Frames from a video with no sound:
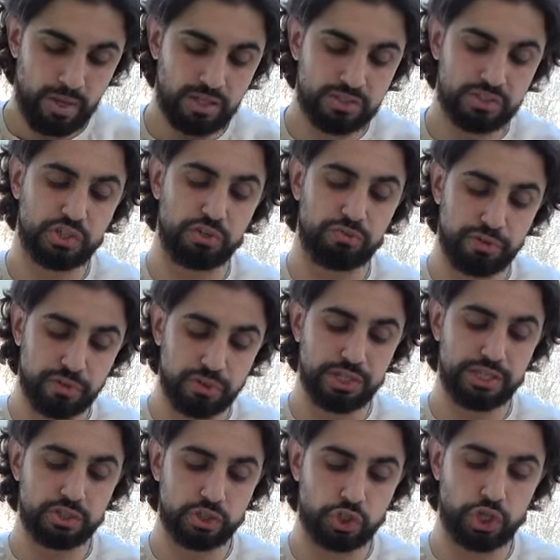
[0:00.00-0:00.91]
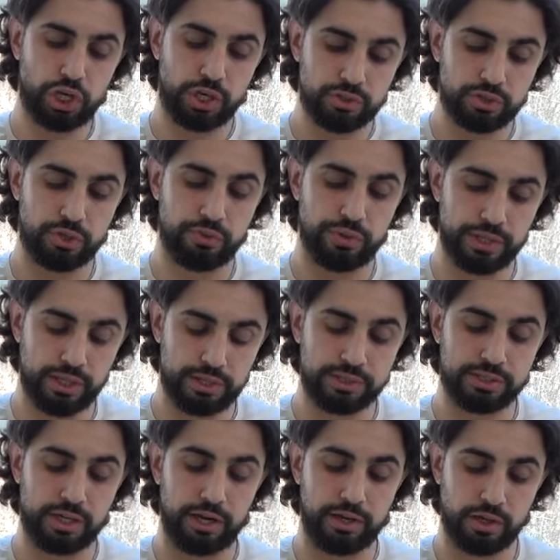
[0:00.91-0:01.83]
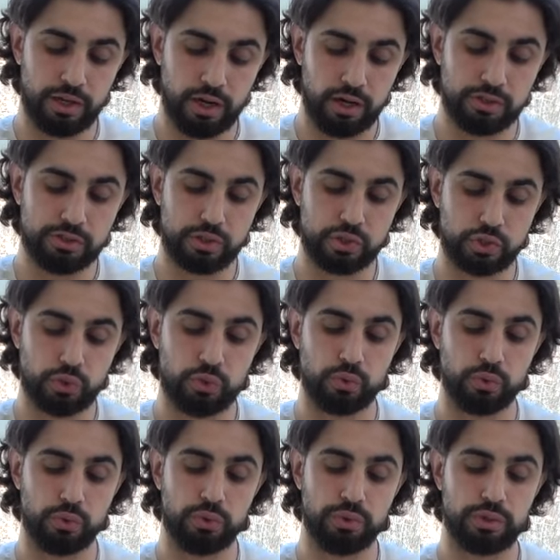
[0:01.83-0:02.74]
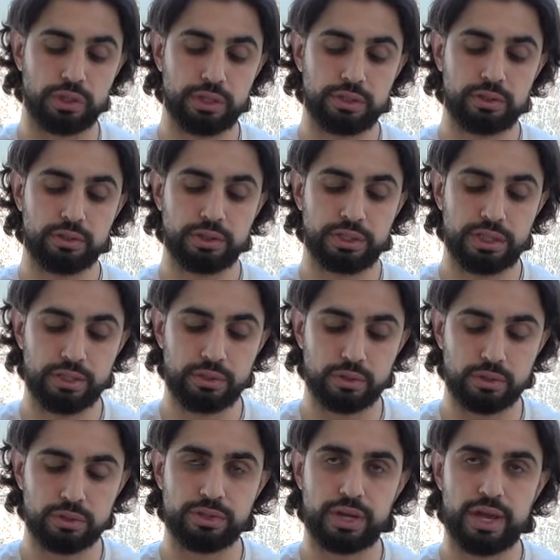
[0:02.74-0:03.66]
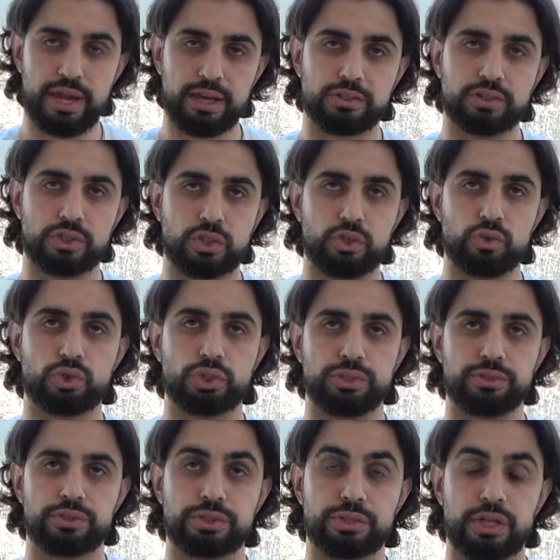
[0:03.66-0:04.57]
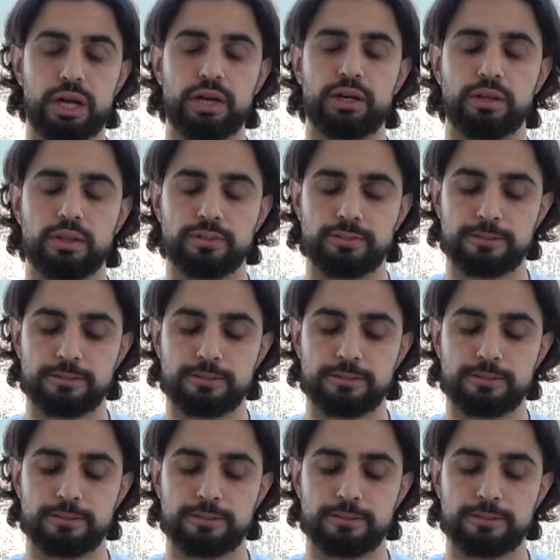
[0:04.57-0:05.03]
Civilians sheltering inside a Gaza school killed execution style.